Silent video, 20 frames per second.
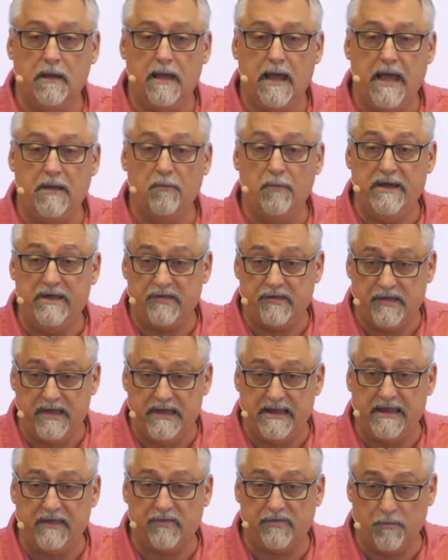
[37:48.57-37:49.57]
And we see
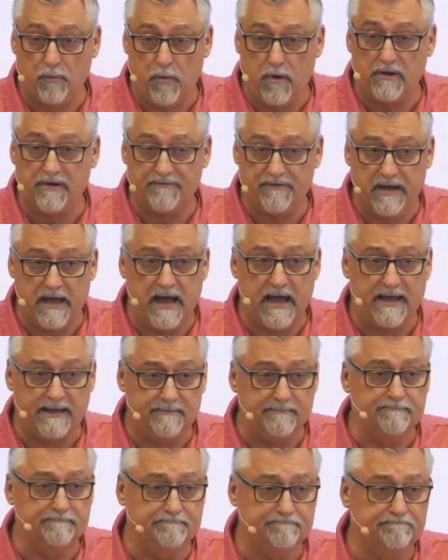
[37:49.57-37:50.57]
it as the Word of God.
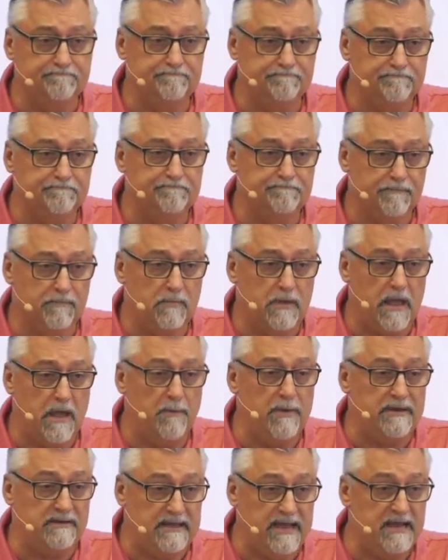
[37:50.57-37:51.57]
And
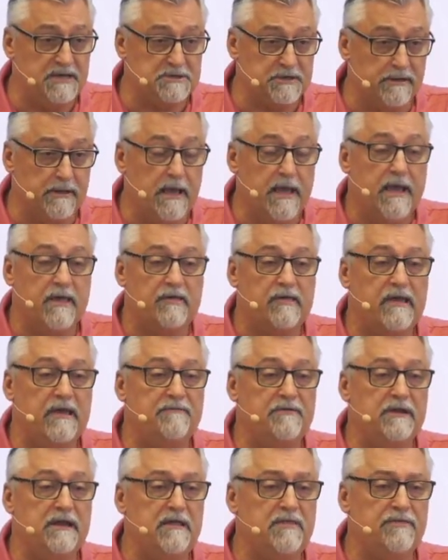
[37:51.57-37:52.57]
we teach it. See,
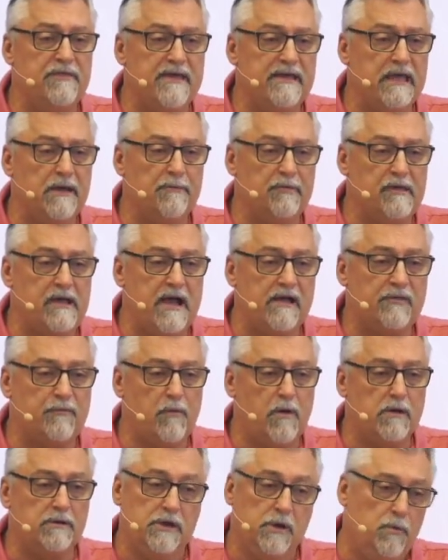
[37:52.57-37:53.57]
if you didn't think it was God's
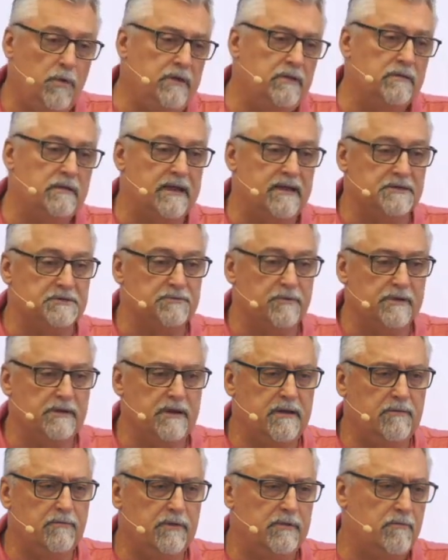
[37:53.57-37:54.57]
Word, you wouldn't teach, would
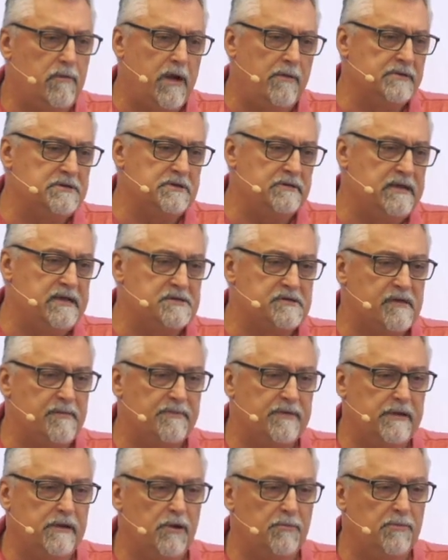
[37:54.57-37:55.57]
you? Why would you teach
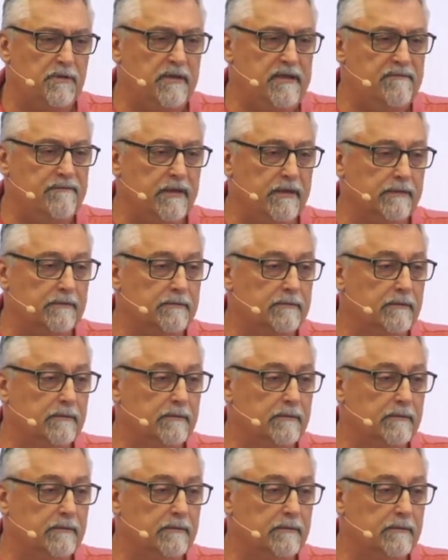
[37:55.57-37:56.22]
something you don't believe in?